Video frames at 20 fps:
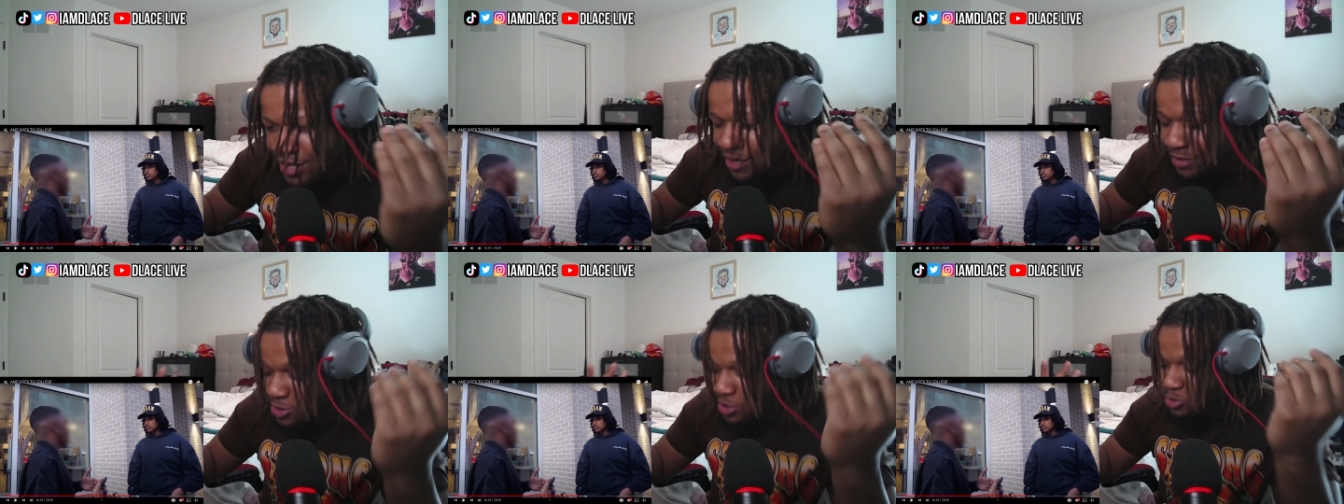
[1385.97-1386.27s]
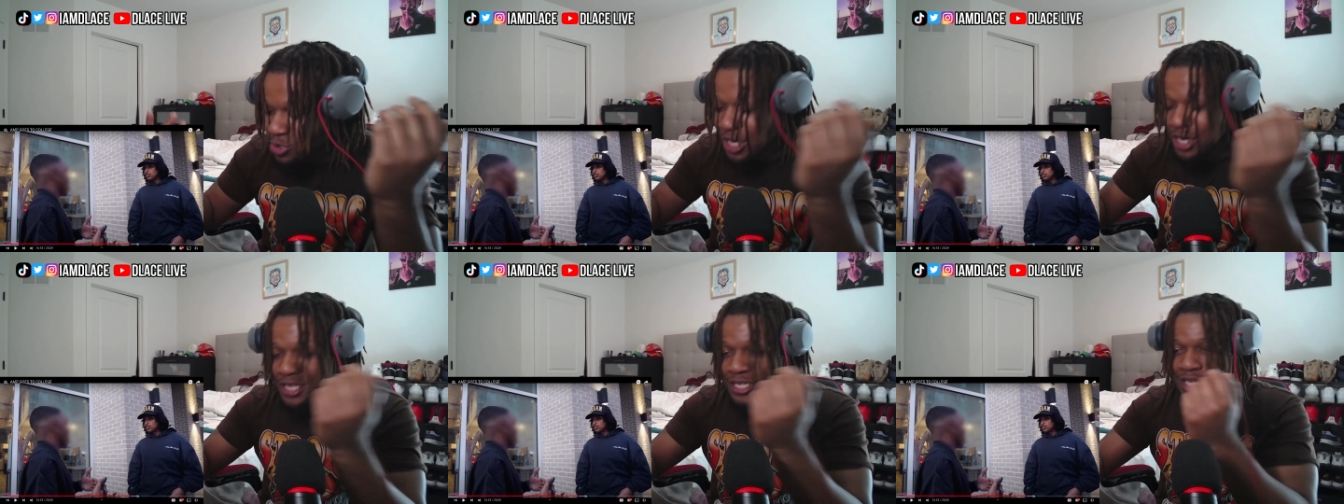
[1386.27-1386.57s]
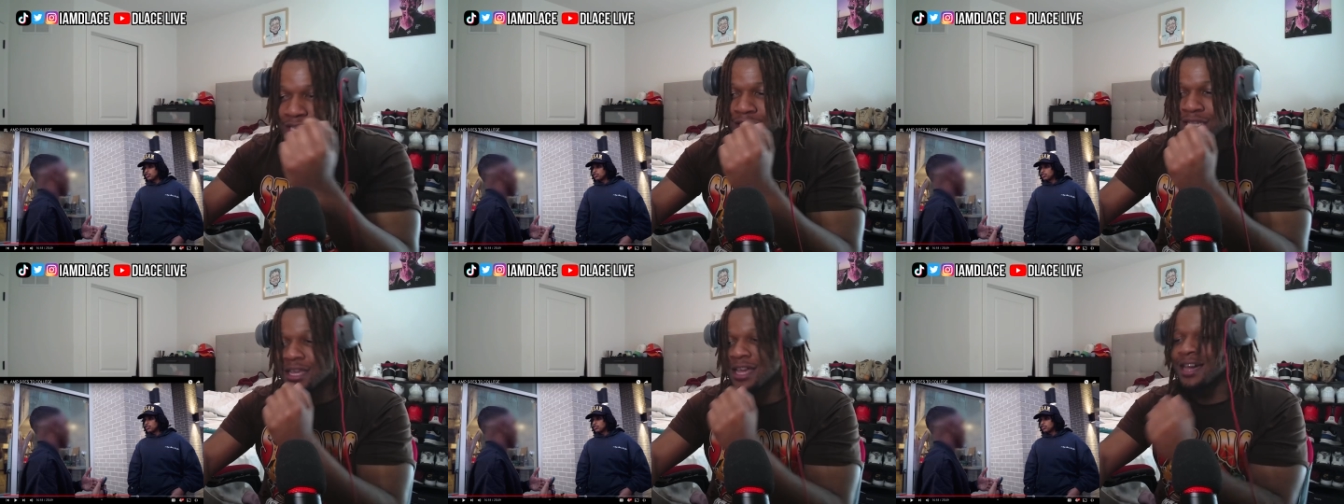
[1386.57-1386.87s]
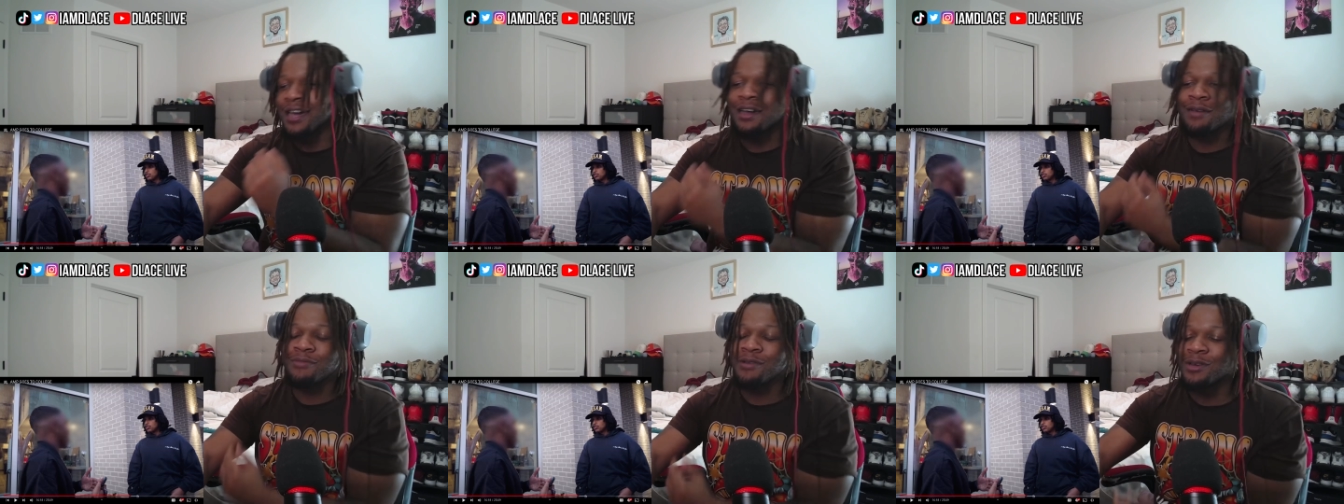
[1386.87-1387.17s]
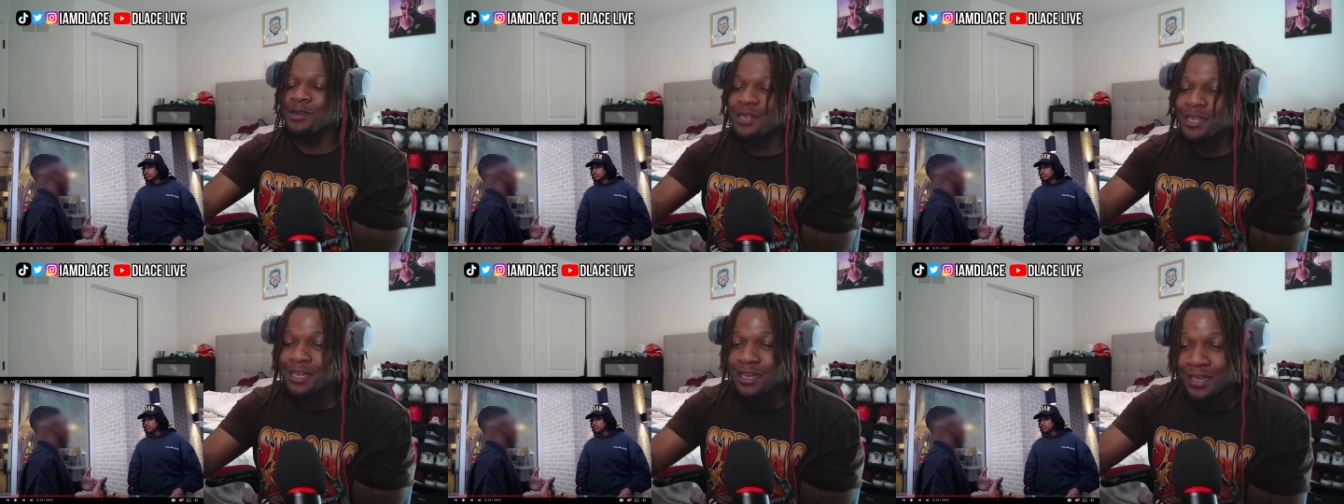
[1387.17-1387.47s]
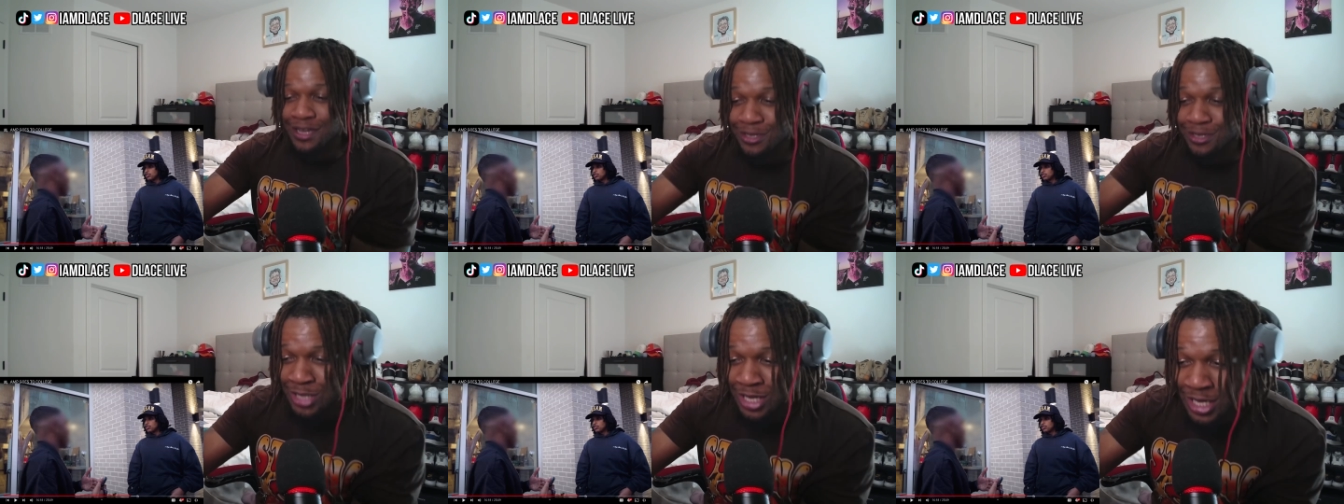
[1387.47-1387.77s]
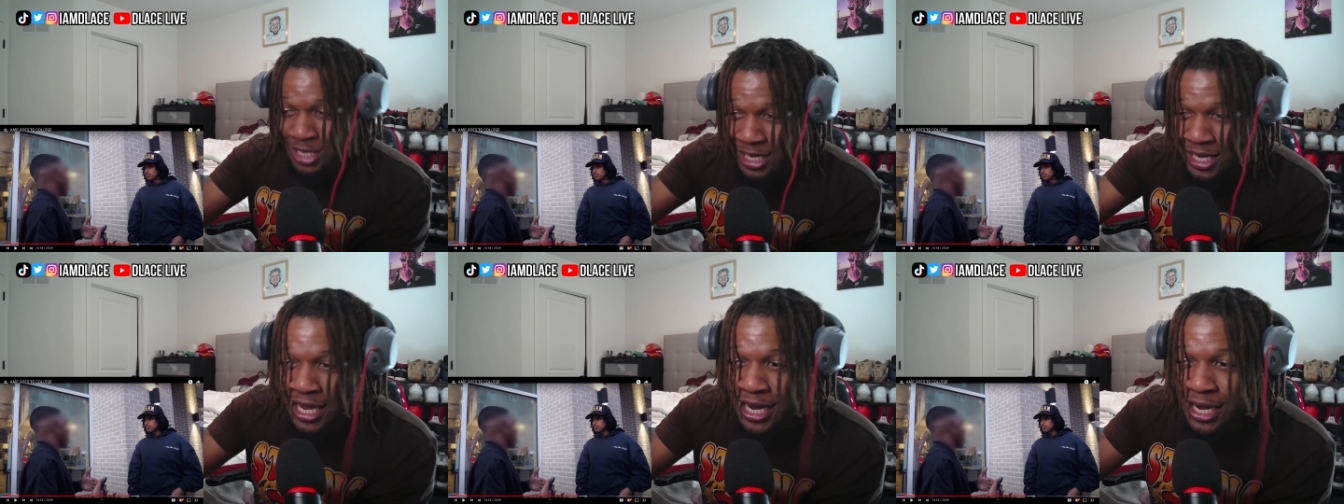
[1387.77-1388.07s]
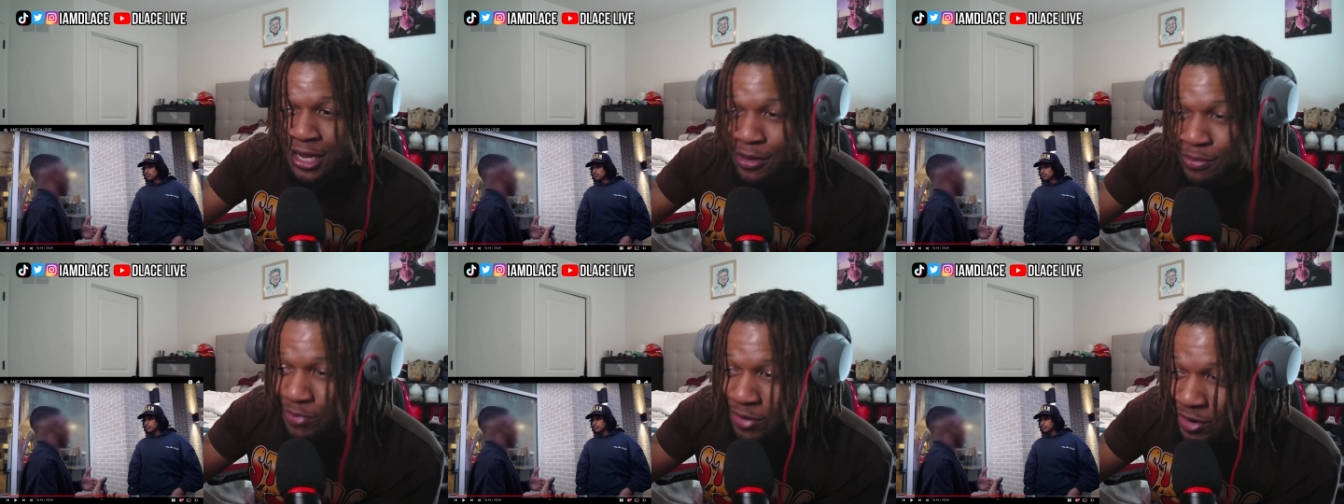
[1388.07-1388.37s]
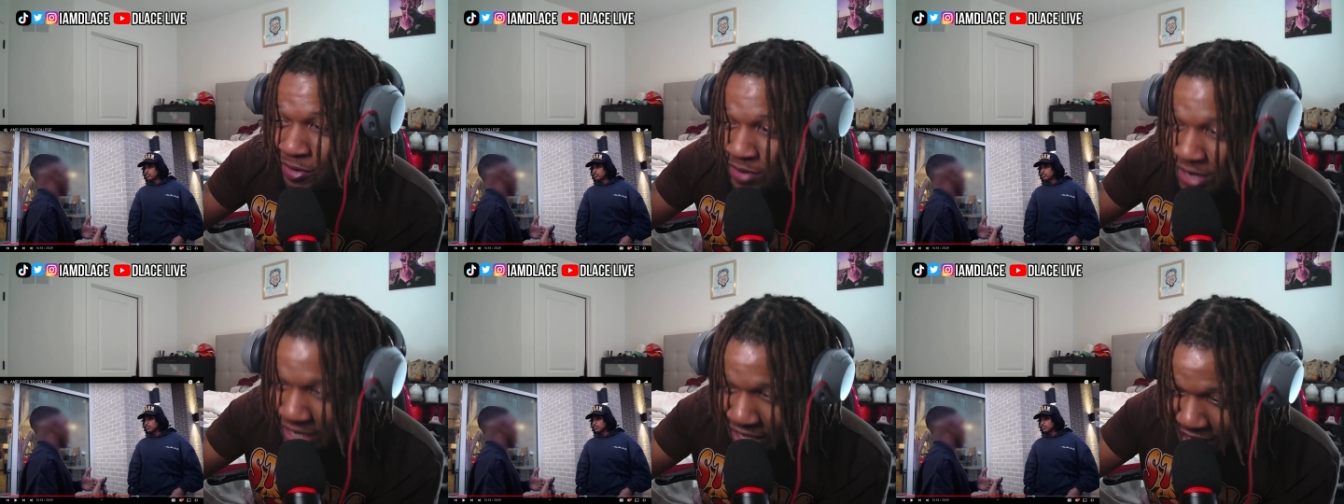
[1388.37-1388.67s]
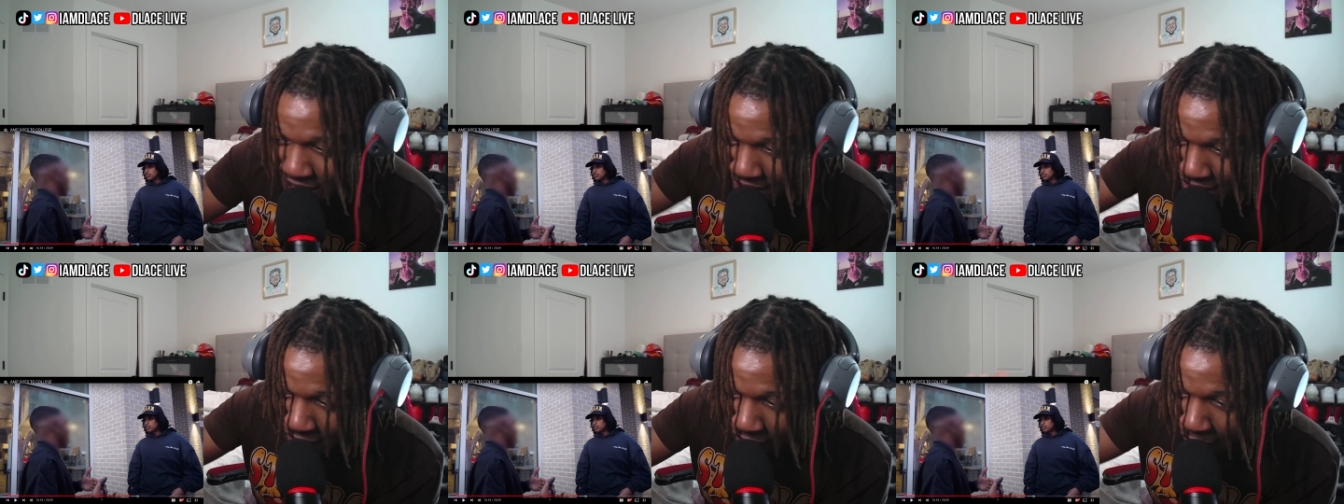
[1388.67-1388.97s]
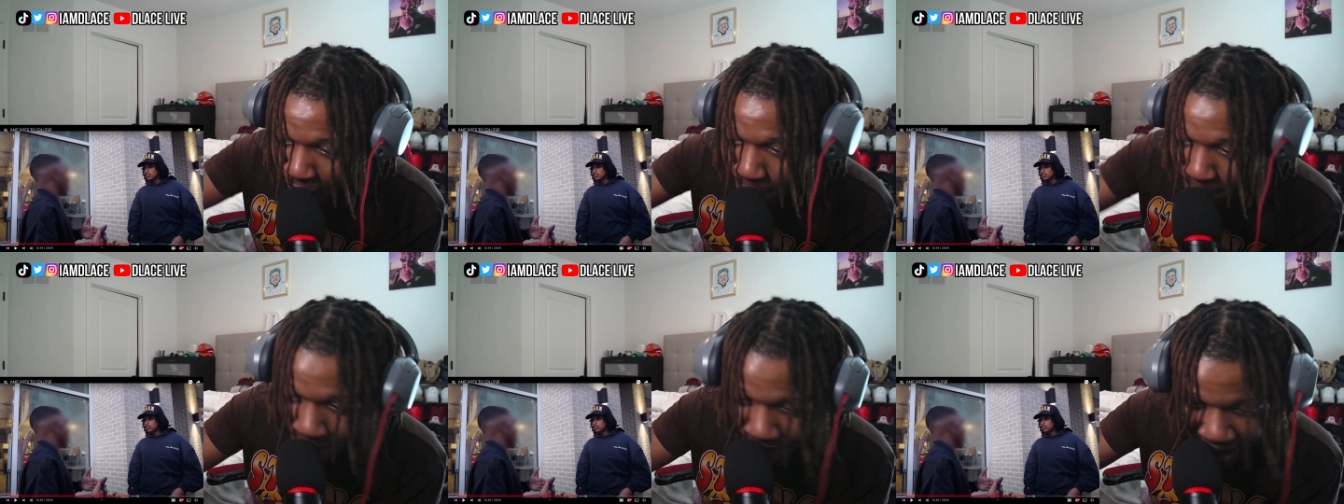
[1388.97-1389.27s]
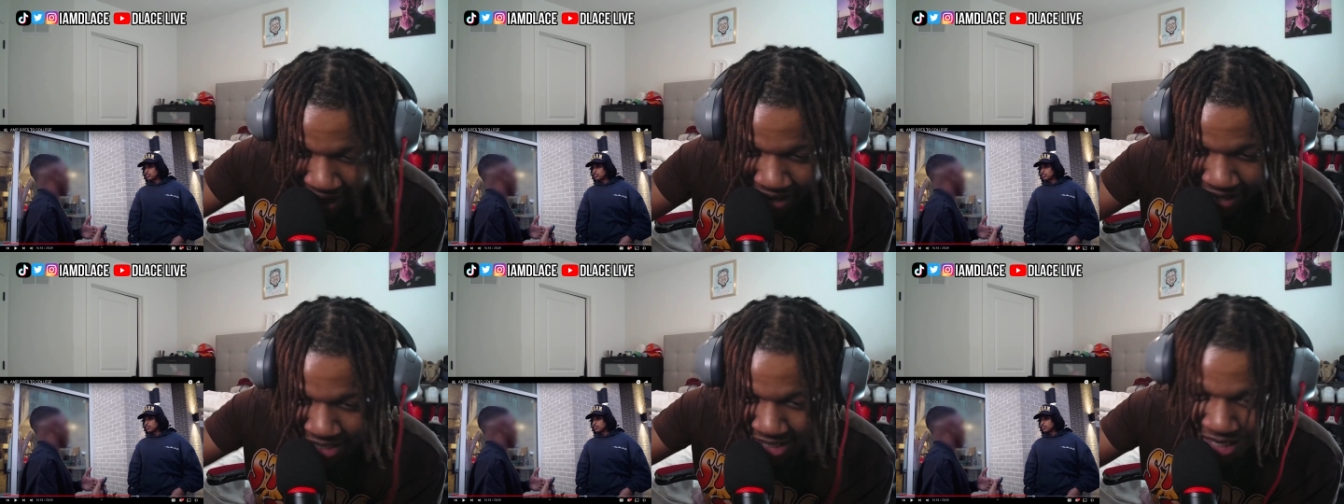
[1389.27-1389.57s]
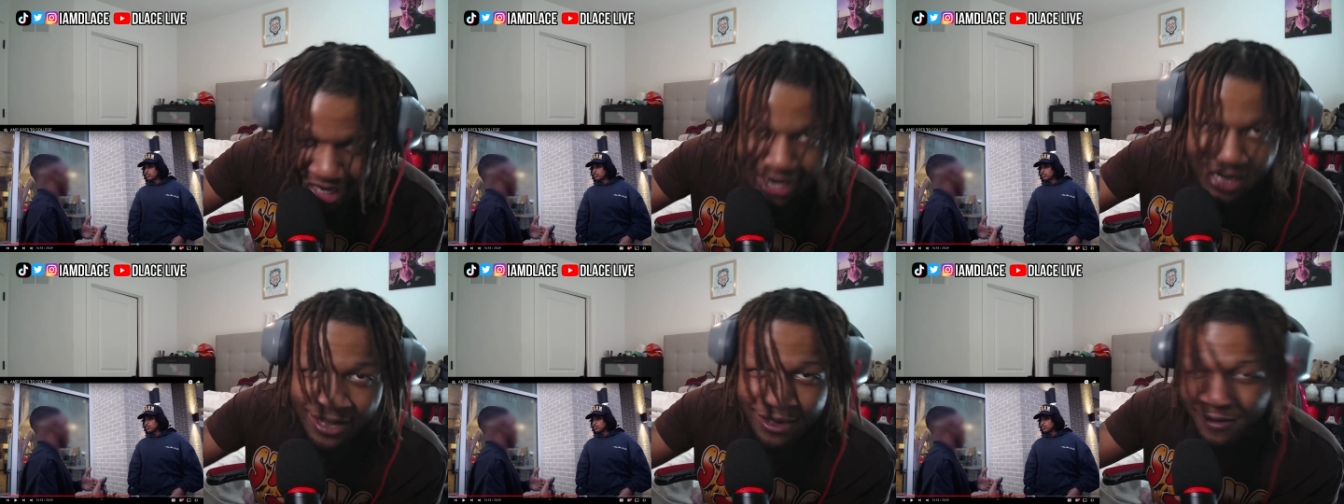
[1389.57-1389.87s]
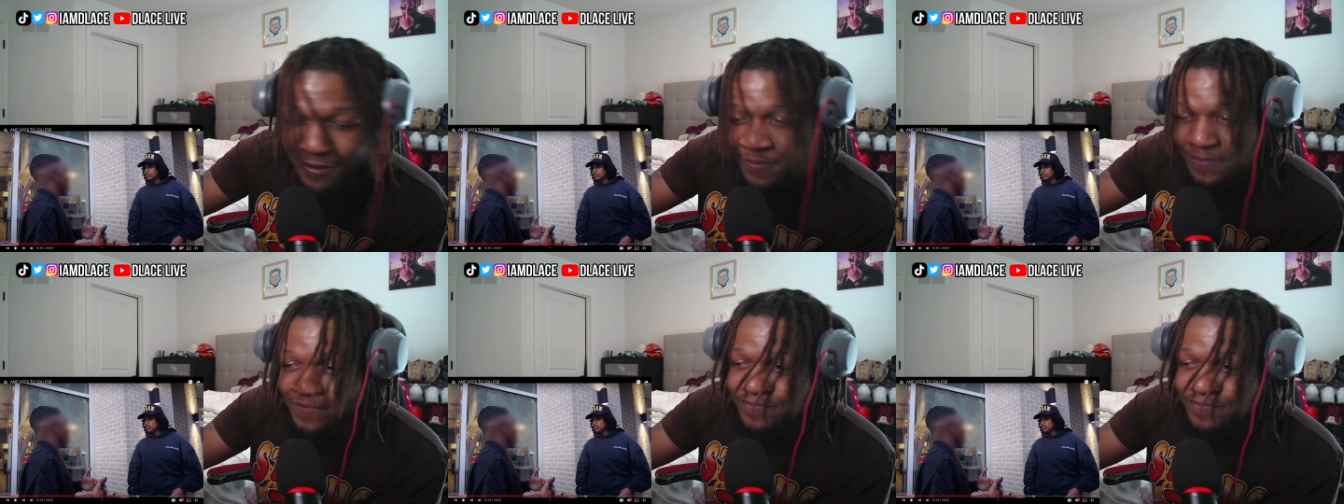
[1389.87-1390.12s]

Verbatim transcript: So I'm trying to tell y'all, bro. Look, look, look at him, bro. Look at look at how mad he's getting.